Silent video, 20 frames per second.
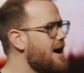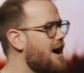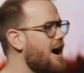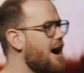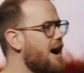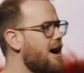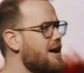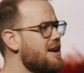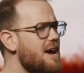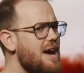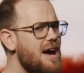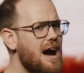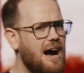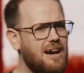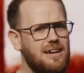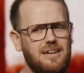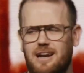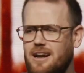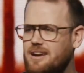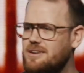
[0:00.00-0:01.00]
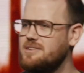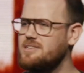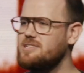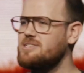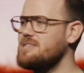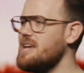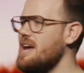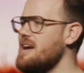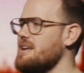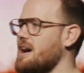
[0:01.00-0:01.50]
heart. I need to
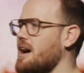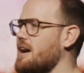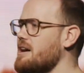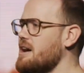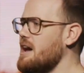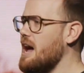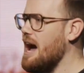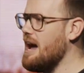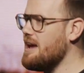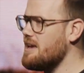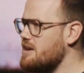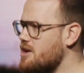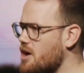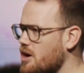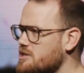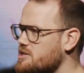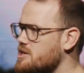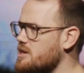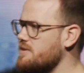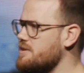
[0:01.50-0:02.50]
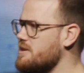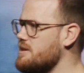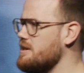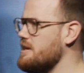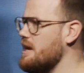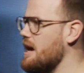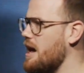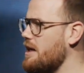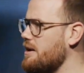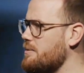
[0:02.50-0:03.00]
understand.
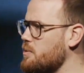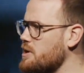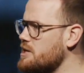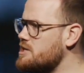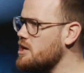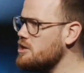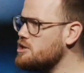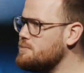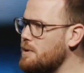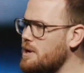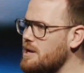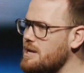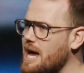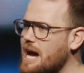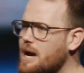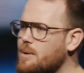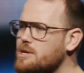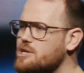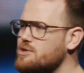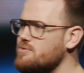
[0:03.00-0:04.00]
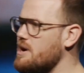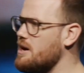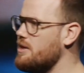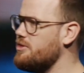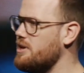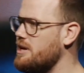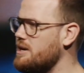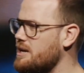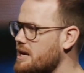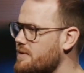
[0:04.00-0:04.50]
And we start to put language
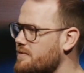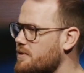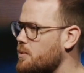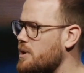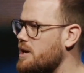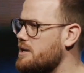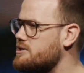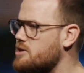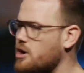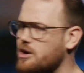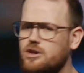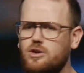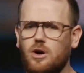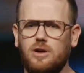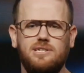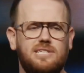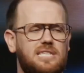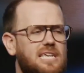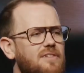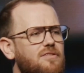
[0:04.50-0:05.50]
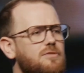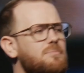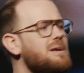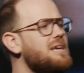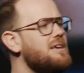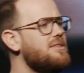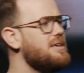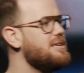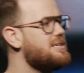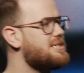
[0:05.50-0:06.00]
around it, even where it's going, God's given
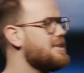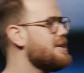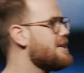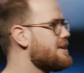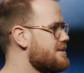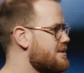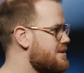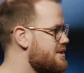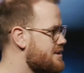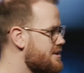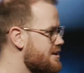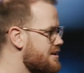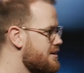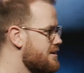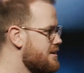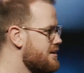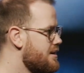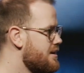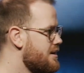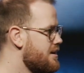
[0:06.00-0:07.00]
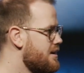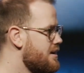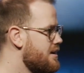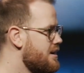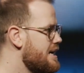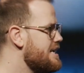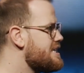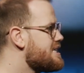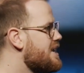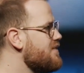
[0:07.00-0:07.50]
me these things.
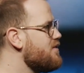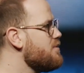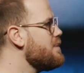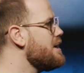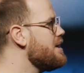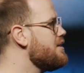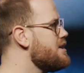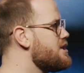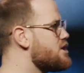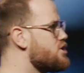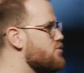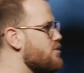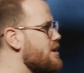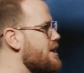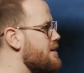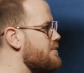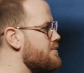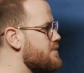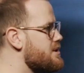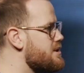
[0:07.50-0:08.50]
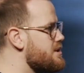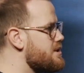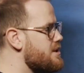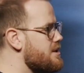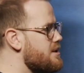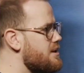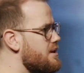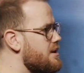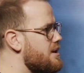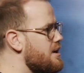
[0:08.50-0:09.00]
He's given me these dreams.
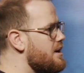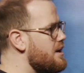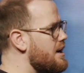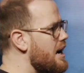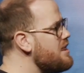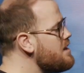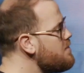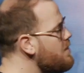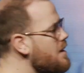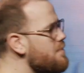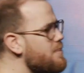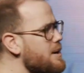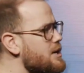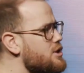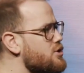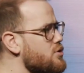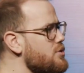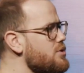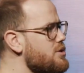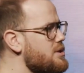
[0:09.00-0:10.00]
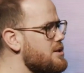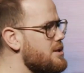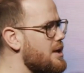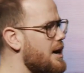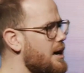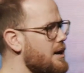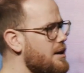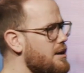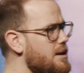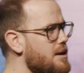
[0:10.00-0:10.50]
And there might be a truth to
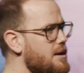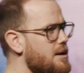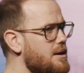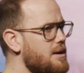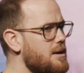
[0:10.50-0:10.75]
that.